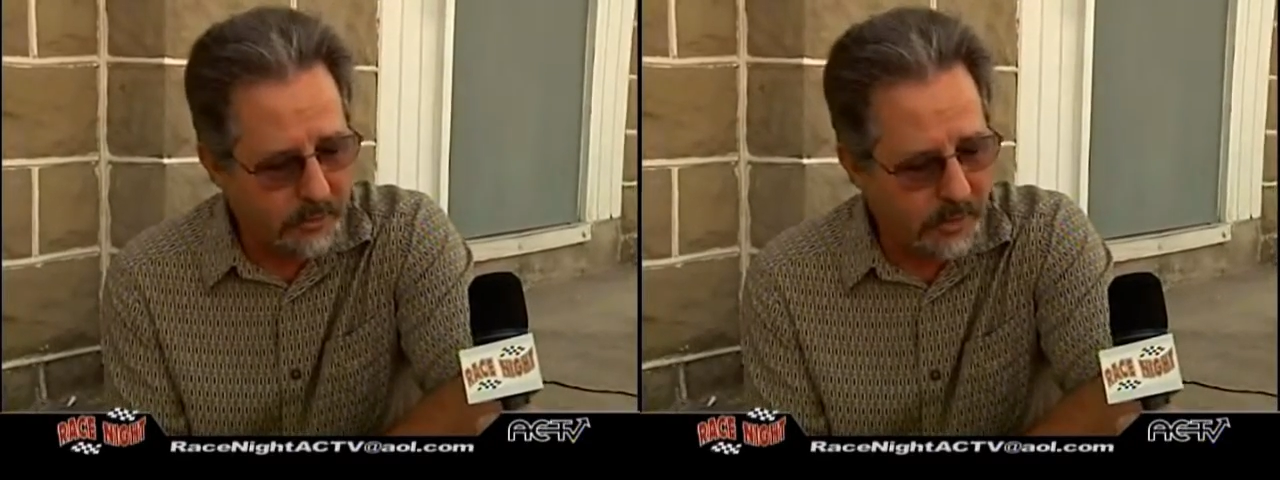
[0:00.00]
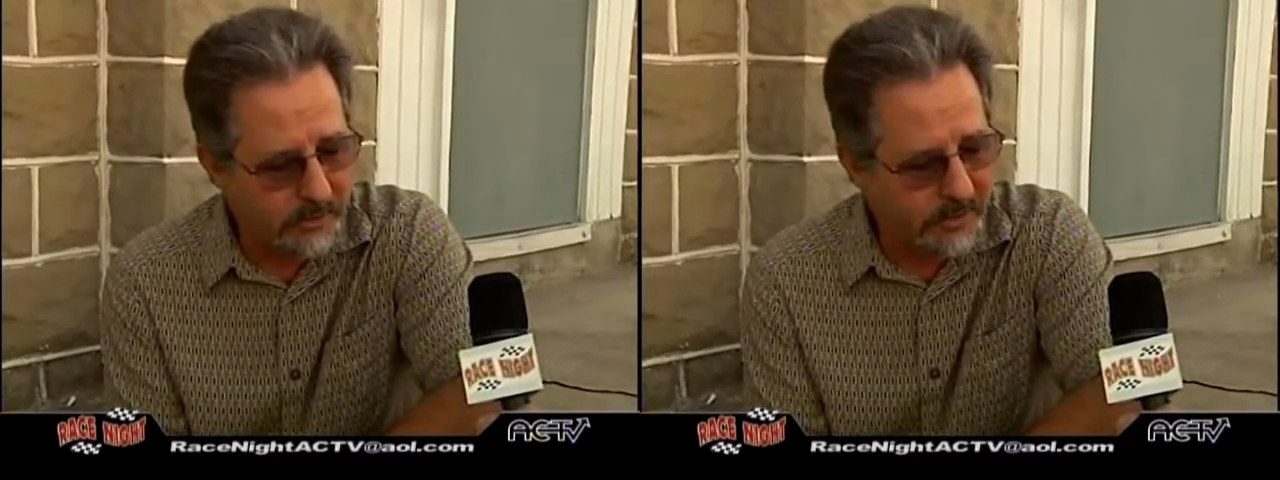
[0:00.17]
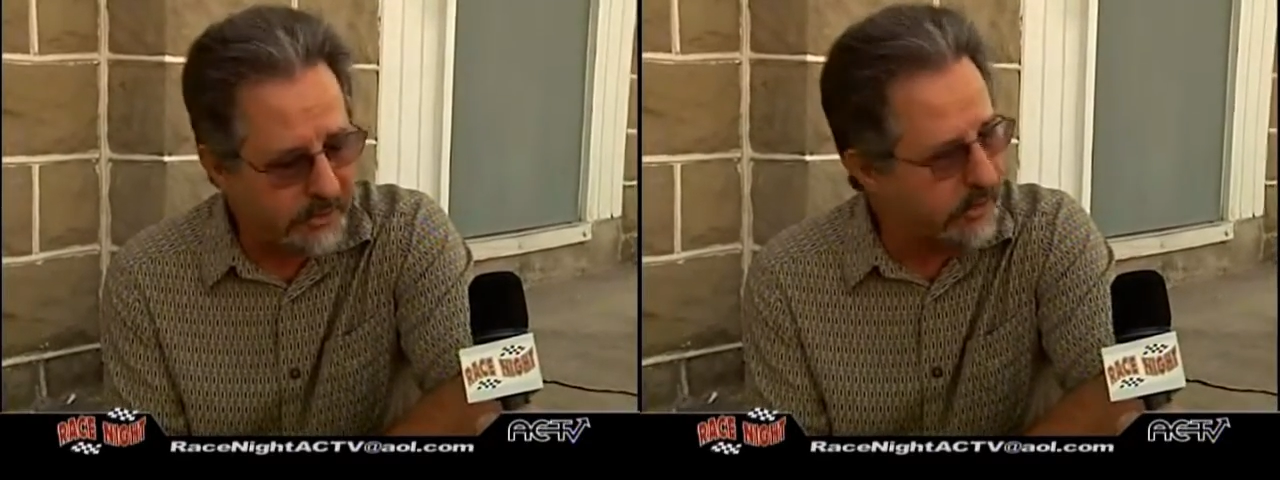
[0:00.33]

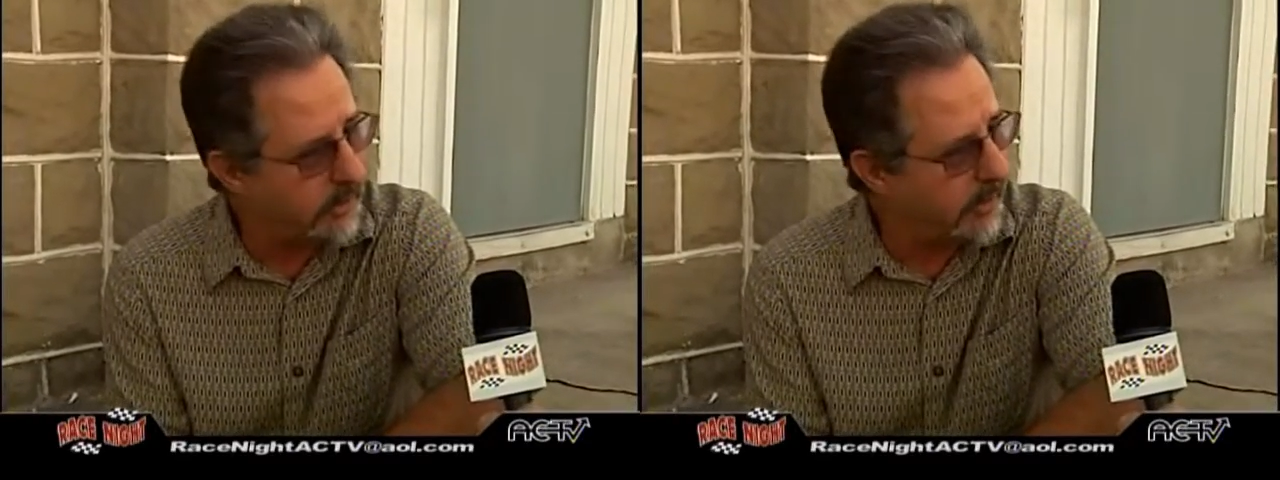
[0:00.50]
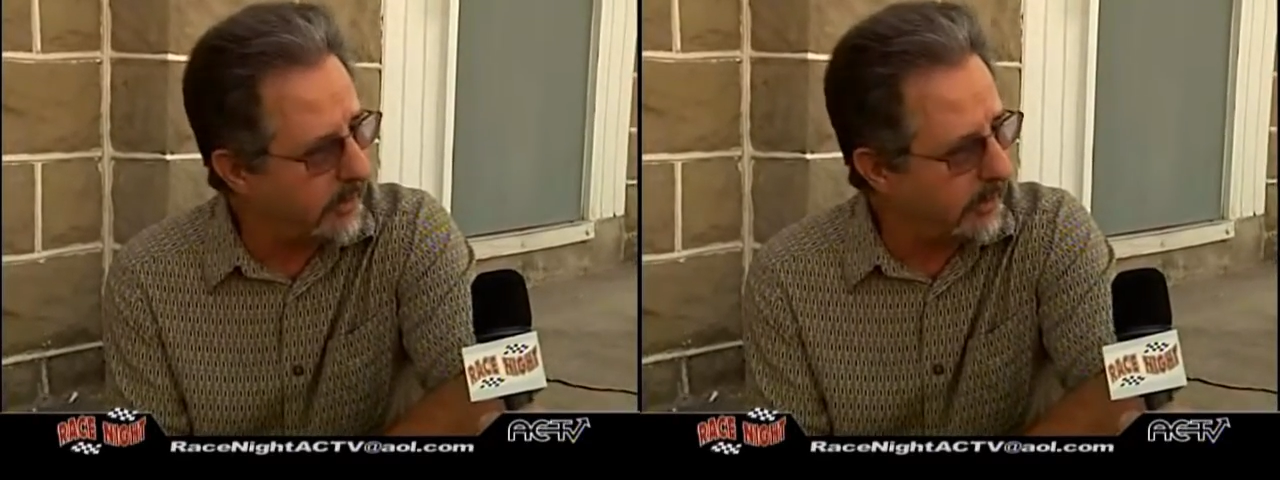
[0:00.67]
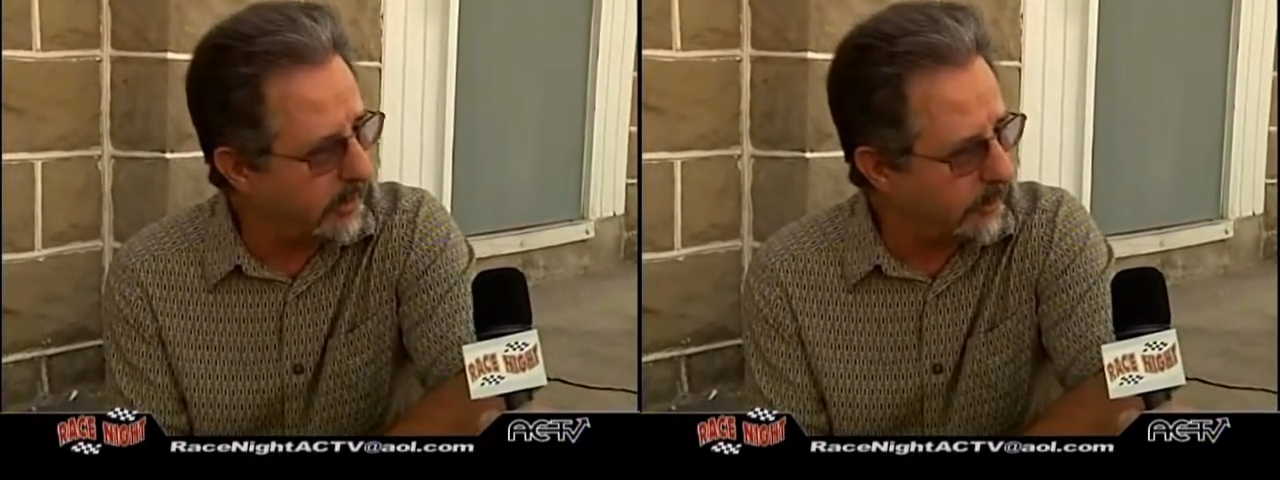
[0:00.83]
transition
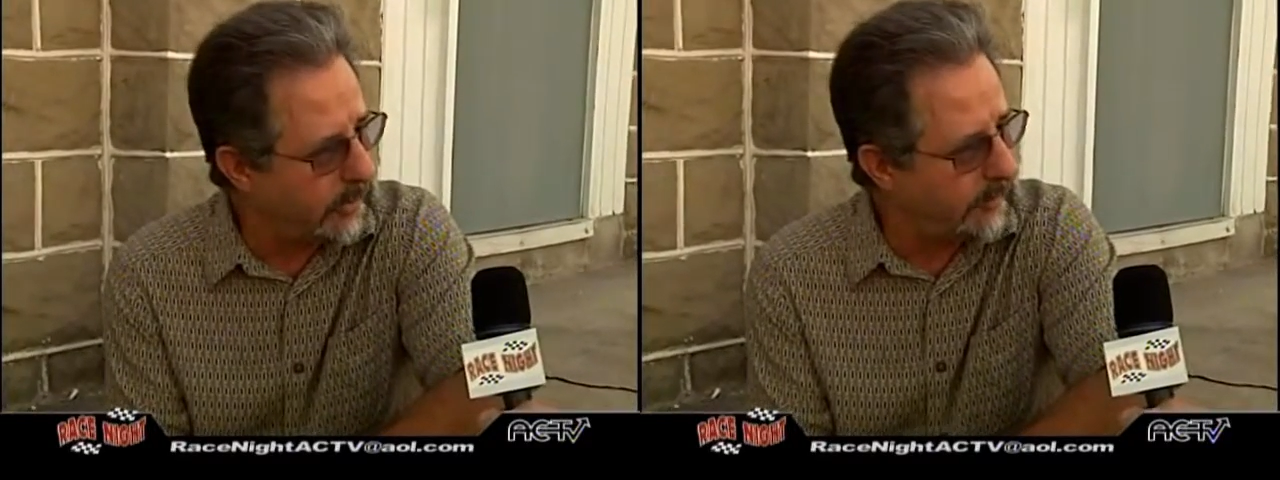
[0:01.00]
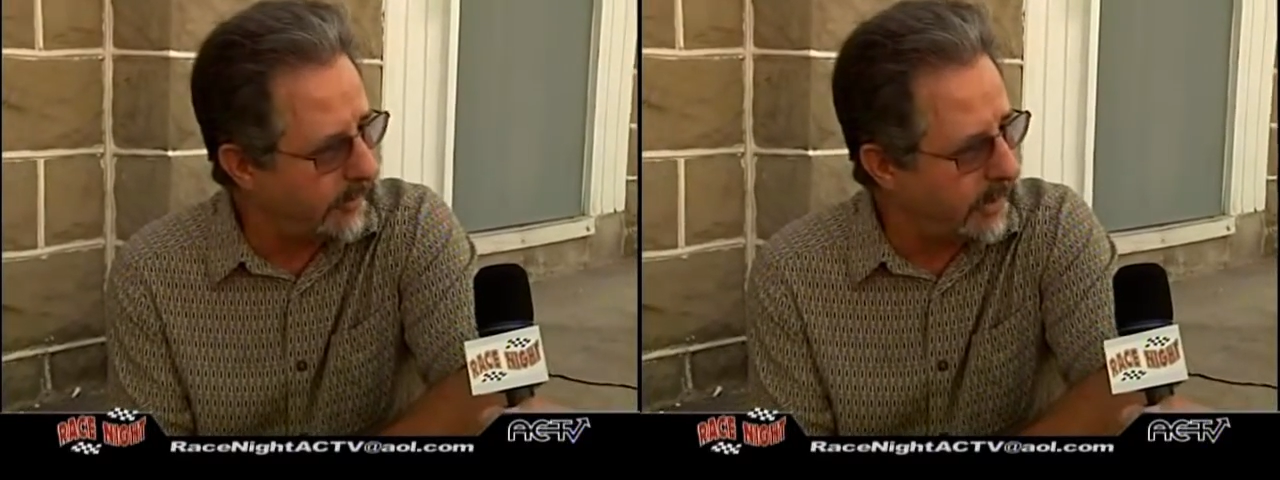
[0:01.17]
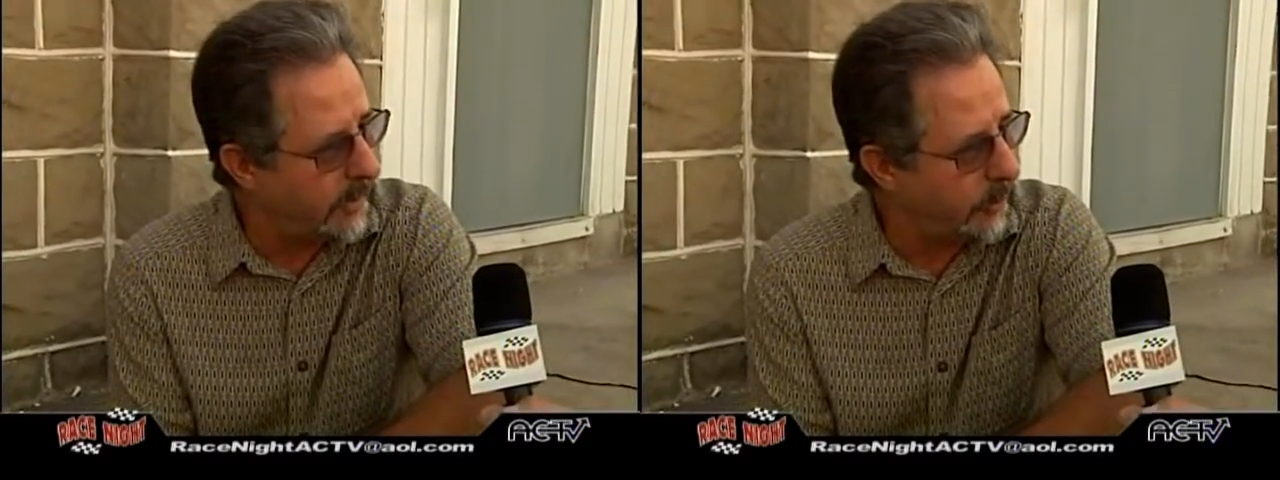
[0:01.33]
the
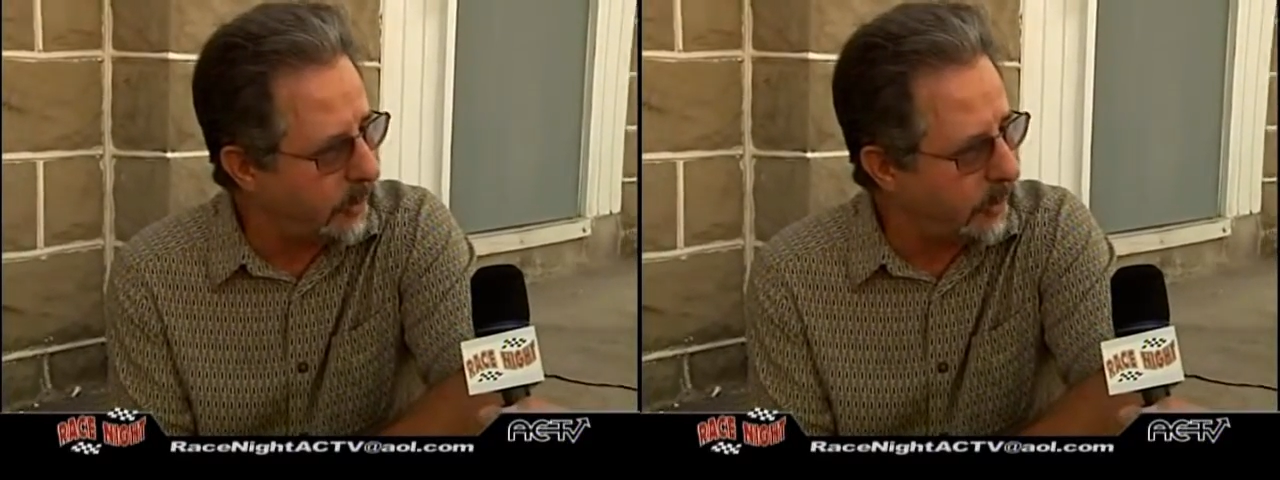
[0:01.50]
358